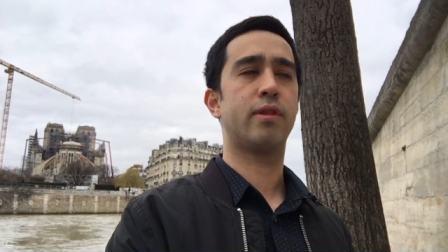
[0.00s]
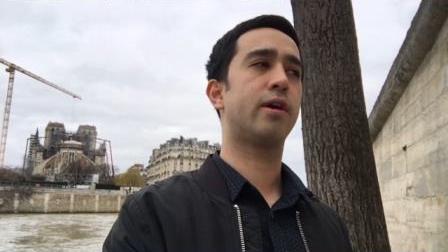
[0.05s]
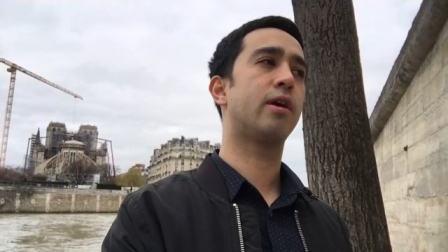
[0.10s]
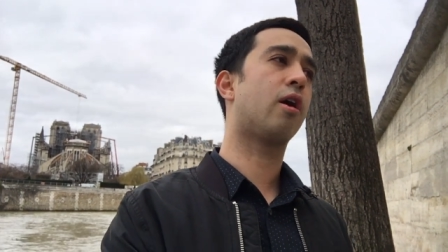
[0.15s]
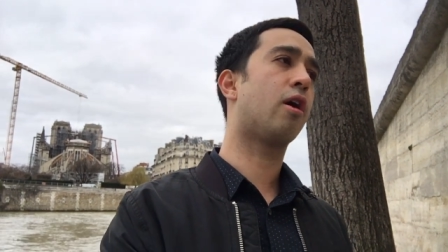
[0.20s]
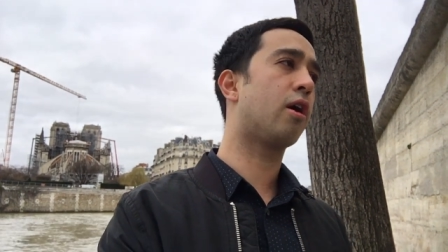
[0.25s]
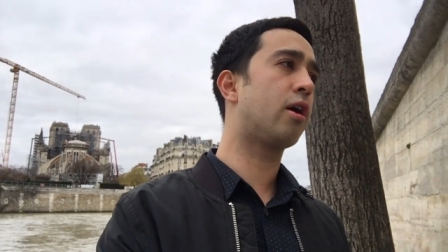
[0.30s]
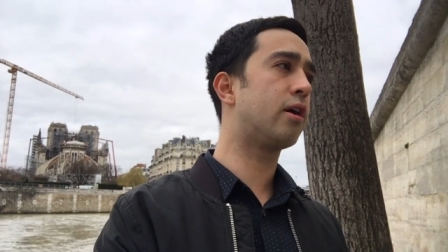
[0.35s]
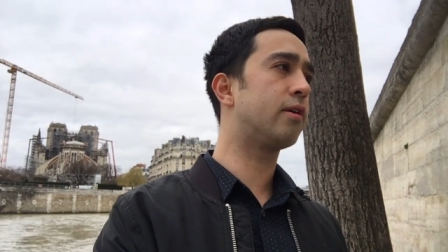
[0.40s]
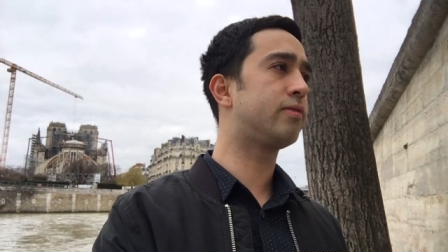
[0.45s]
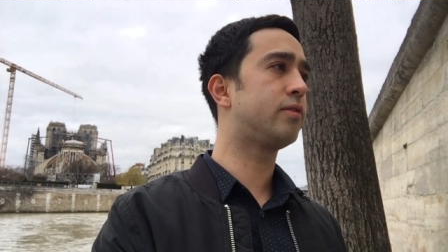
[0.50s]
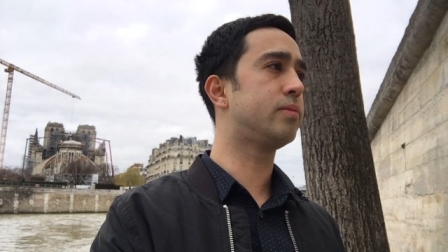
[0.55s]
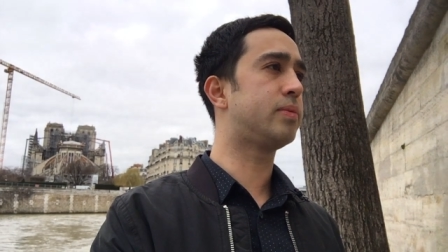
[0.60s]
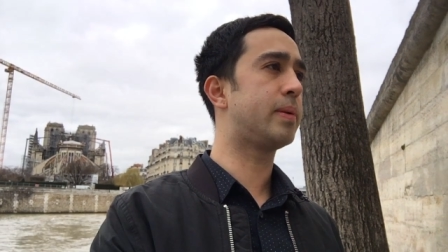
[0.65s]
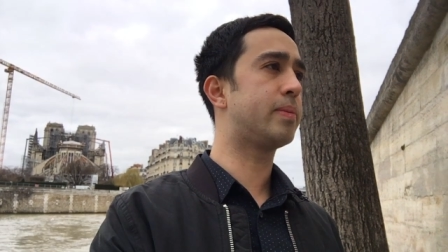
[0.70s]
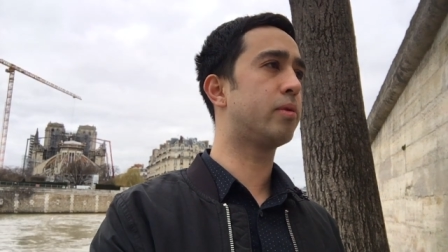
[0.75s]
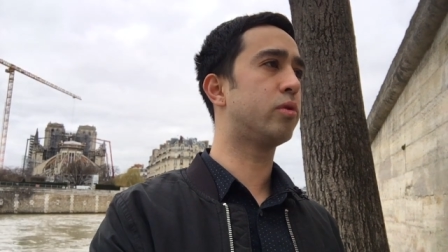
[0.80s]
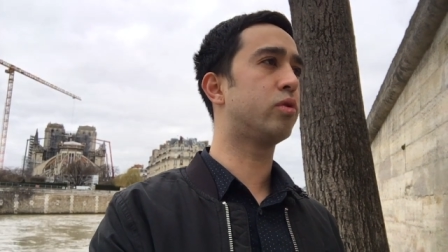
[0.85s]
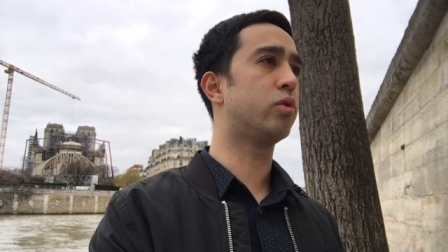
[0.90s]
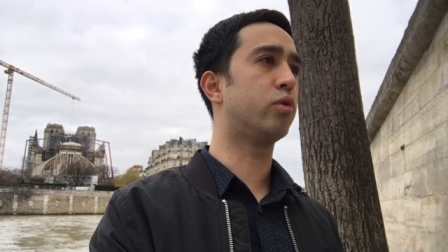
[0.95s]
There are a few
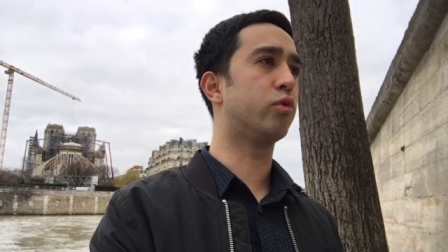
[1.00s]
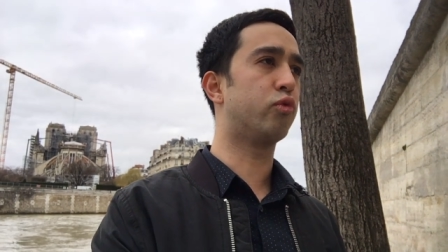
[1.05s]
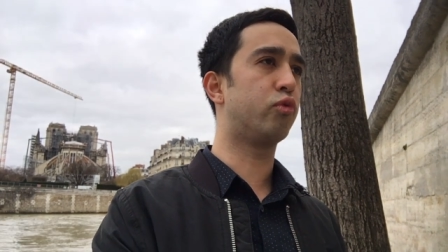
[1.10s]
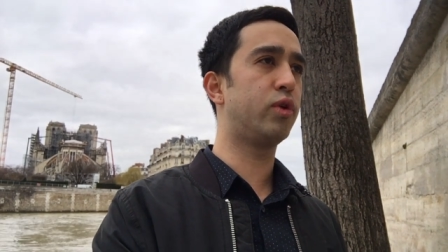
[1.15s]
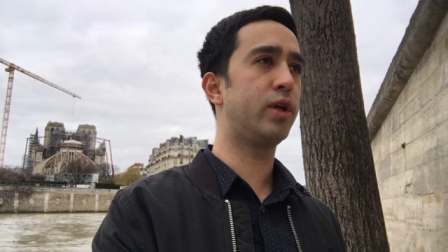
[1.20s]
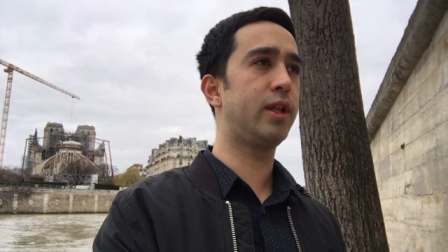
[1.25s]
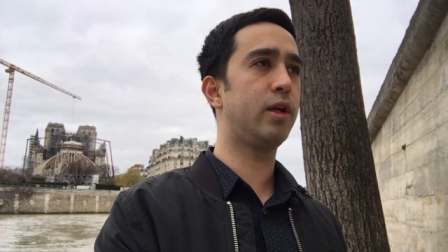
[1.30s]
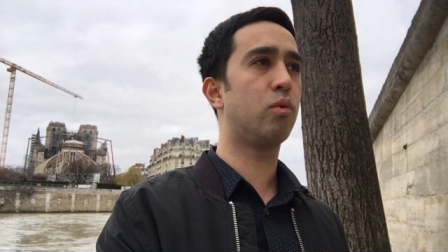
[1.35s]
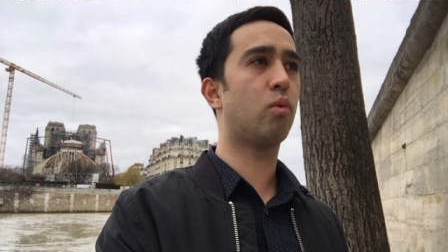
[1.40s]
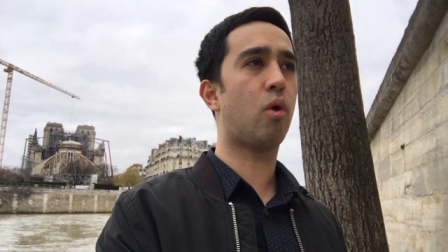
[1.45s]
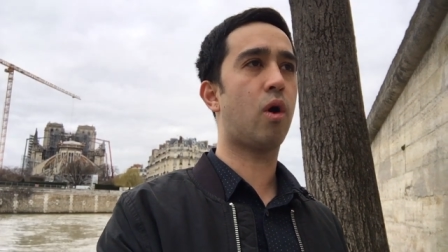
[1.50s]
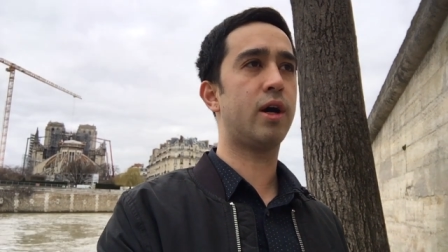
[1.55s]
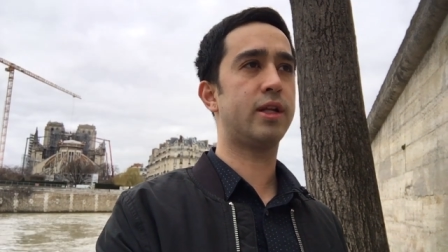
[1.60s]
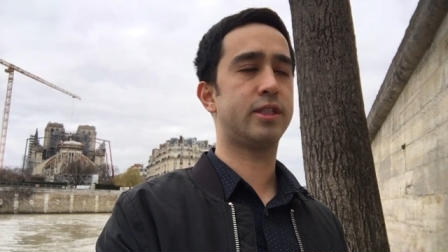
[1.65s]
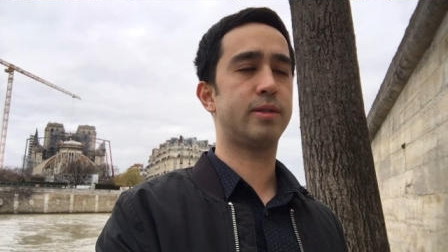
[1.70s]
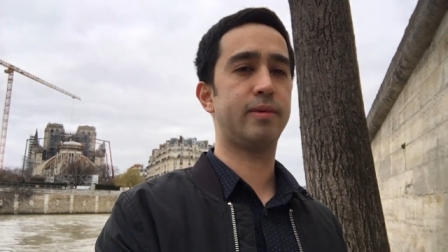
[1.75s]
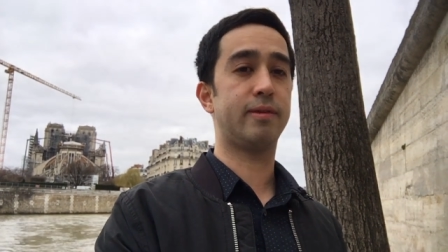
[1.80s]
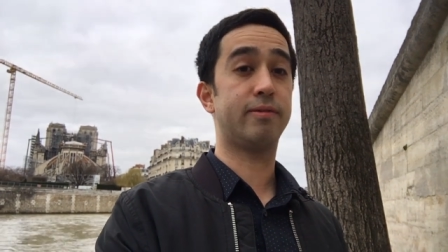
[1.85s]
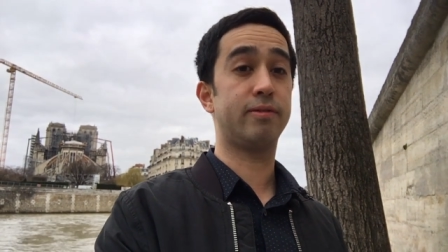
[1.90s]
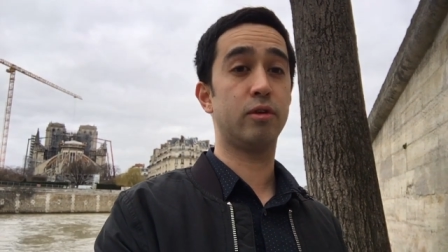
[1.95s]
people who really want
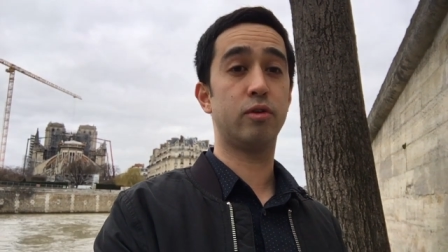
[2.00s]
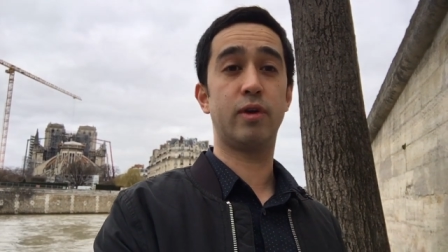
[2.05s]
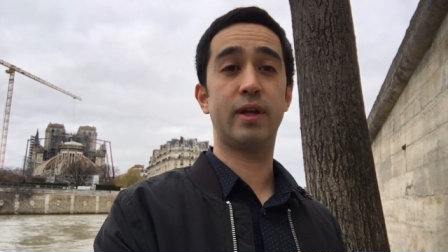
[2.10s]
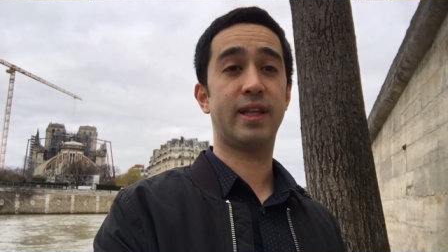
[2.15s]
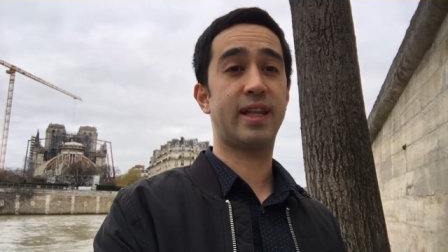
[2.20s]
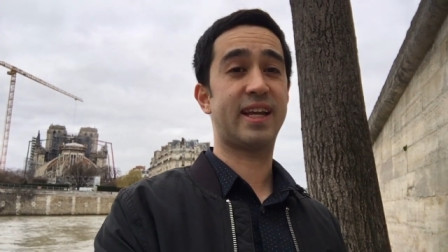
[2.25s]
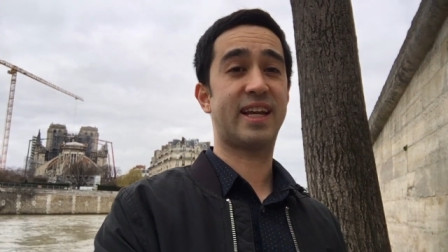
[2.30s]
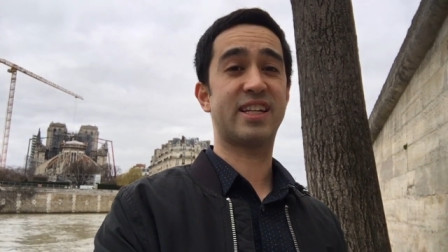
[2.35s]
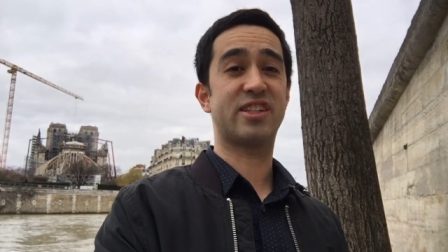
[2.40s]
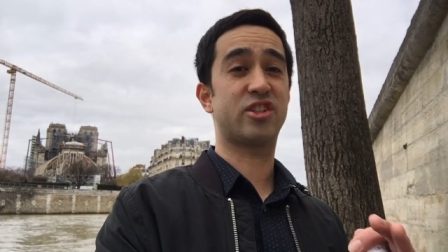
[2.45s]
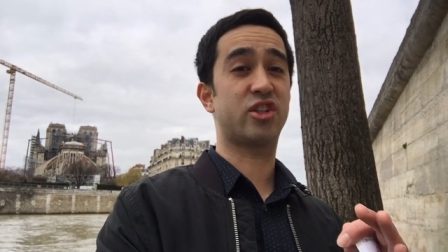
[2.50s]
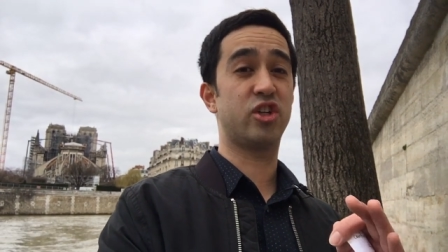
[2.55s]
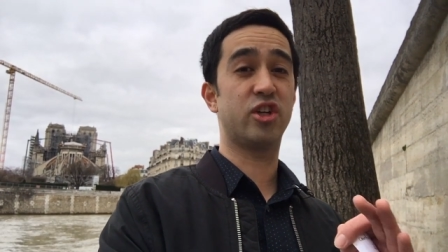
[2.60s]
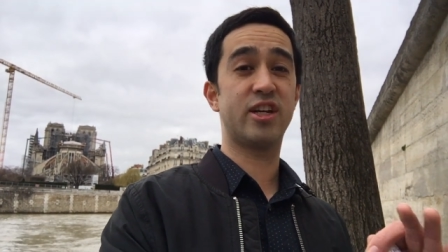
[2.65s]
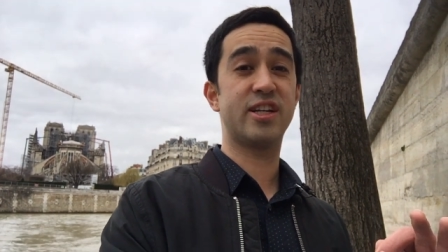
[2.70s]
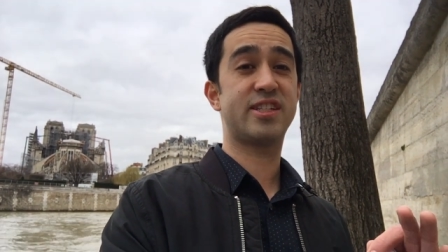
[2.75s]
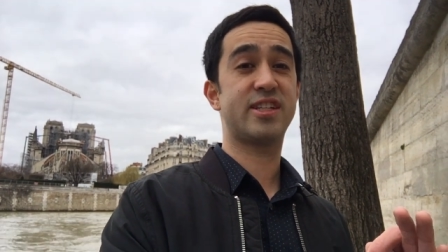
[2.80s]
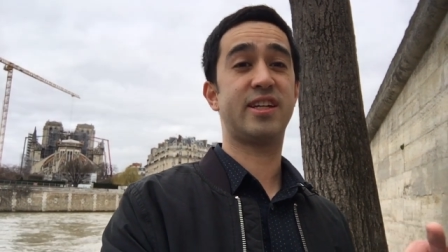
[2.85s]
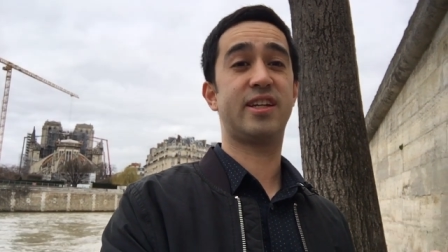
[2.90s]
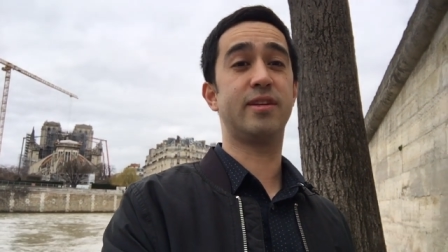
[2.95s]
to be fluent, like as
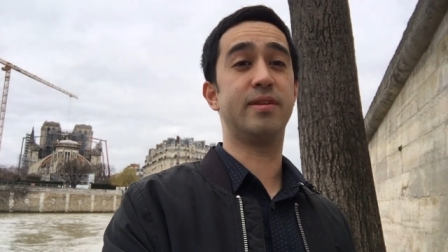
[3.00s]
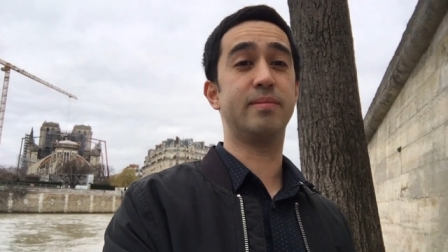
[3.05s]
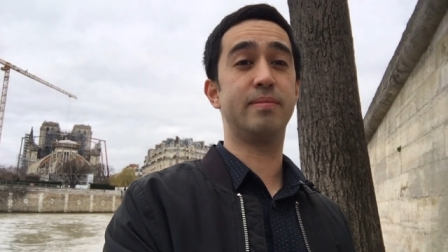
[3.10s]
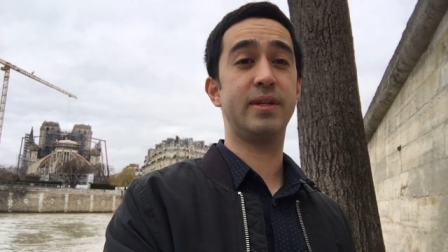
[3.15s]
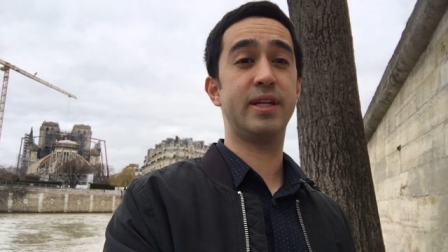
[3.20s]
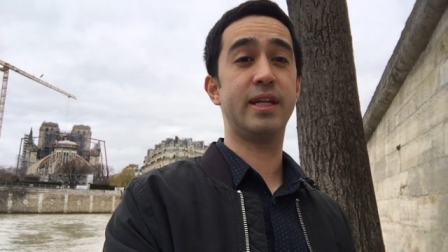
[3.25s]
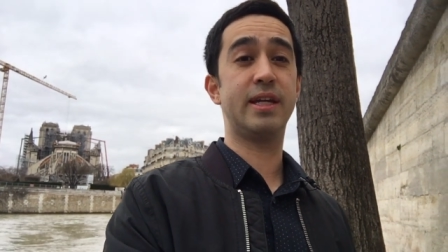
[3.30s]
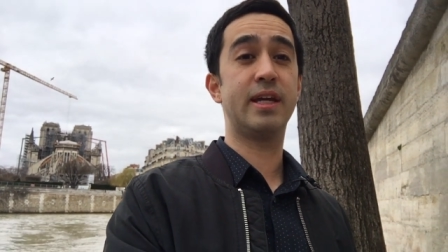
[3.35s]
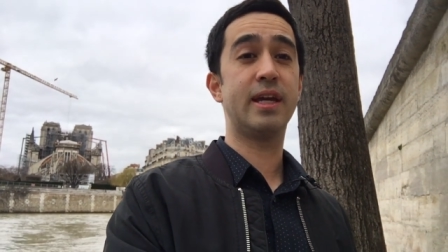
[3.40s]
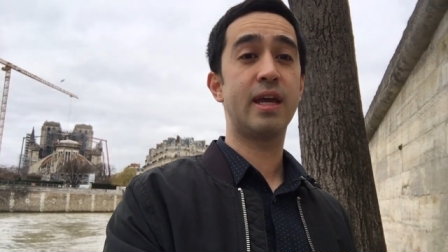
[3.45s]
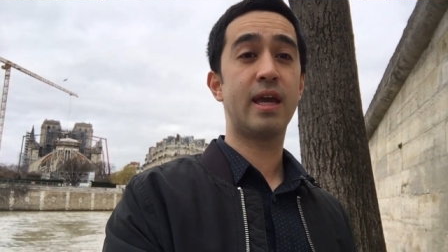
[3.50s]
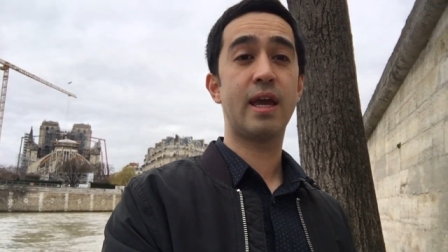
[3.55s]
good as they can be.